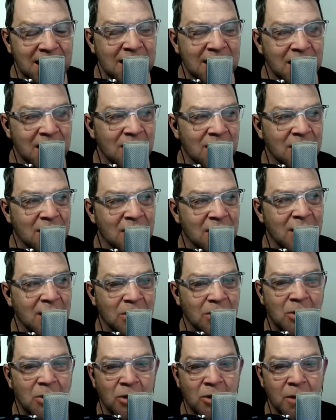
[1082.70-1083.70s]
that you
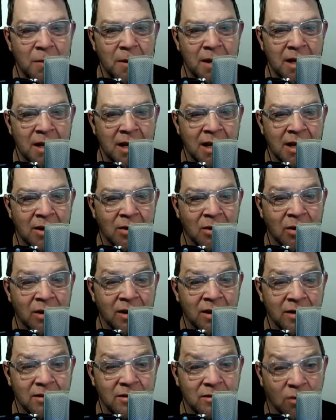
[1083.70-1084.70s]
either grew up eating it
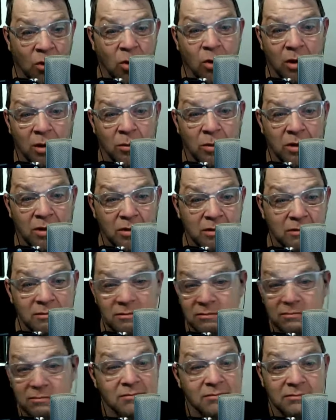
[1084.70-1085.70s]
or it's horrible.
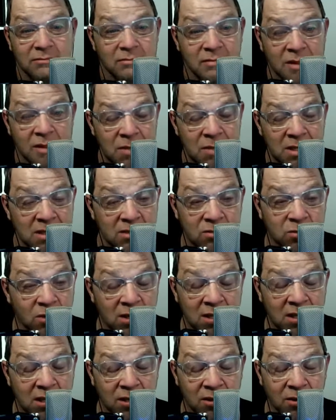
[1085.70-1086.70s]
I mean, it's
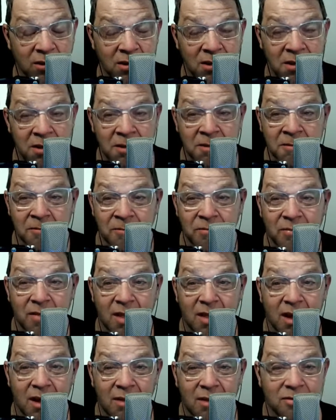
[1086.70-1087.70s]
one or the other.
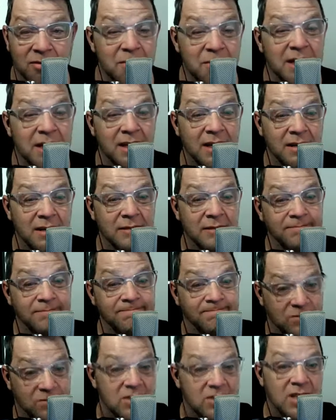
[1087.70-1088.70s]
For me,
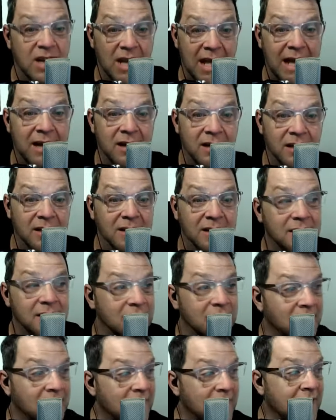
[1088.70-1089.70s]
it's the latter.
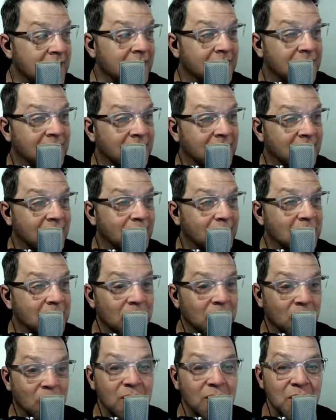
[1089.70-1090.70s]
And
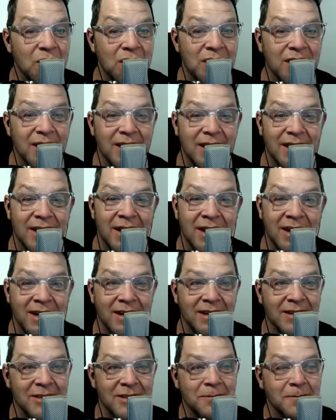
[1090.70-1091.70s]
but the one thing, like
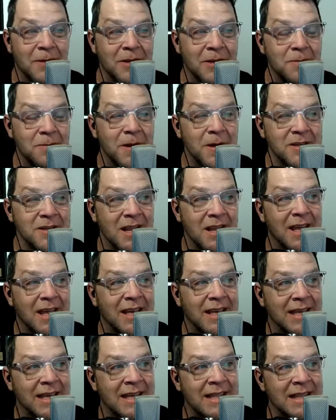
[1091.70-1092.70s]
especially
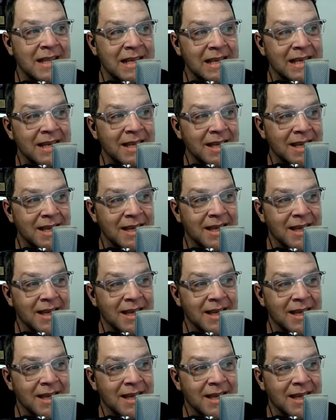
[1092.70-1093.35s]
like in the